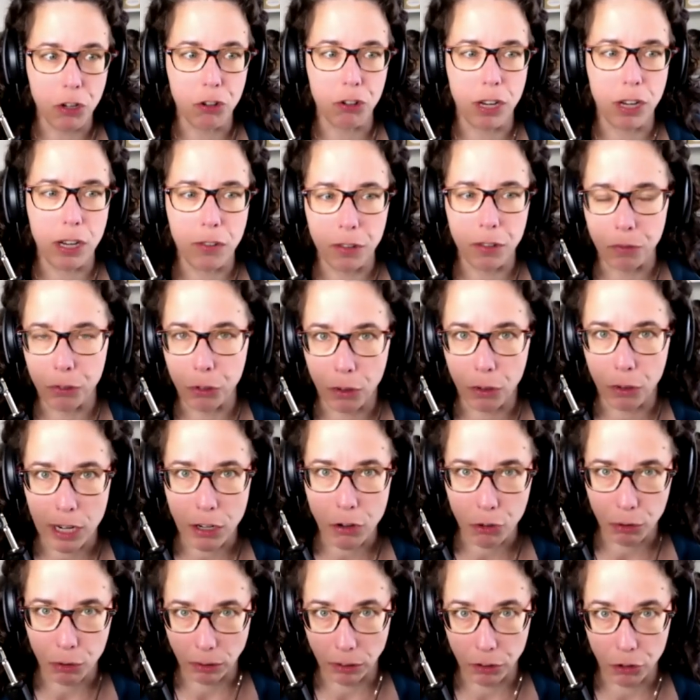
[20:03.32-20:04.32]
Shades of Grey
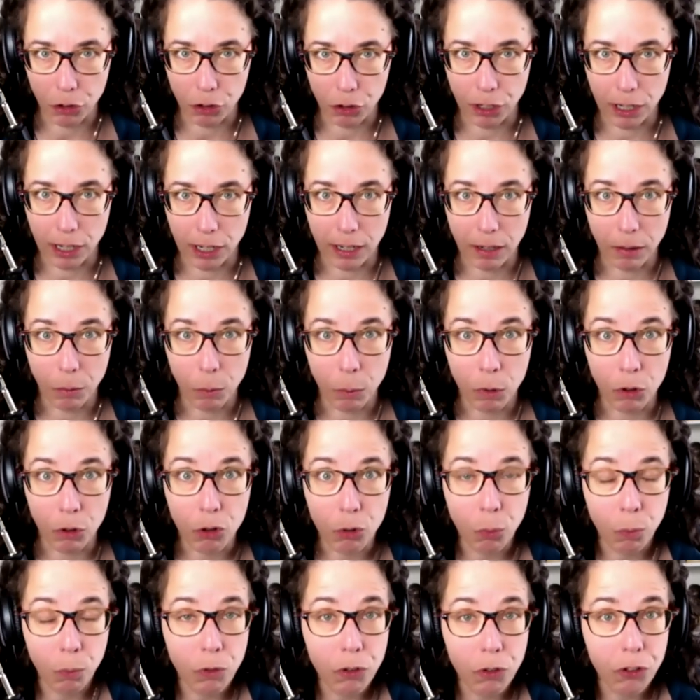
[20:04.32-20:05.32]
trilogy, which
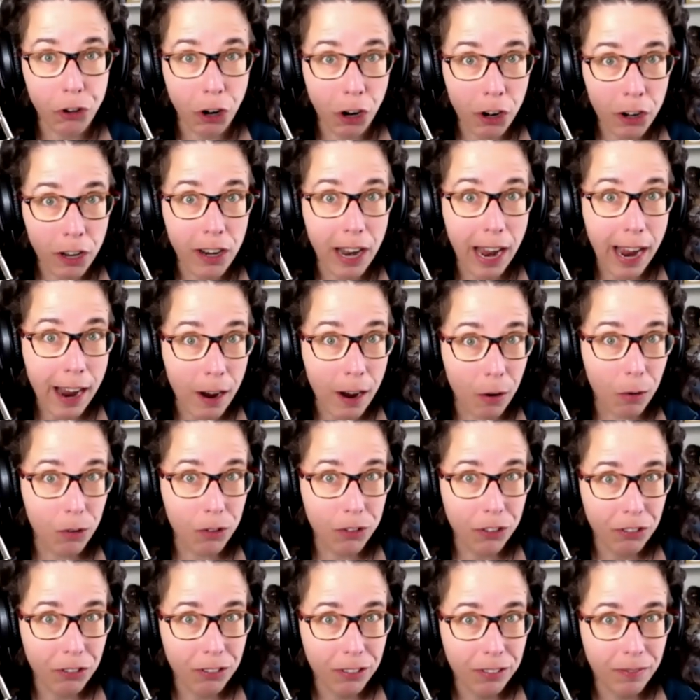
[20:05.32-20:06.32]
started out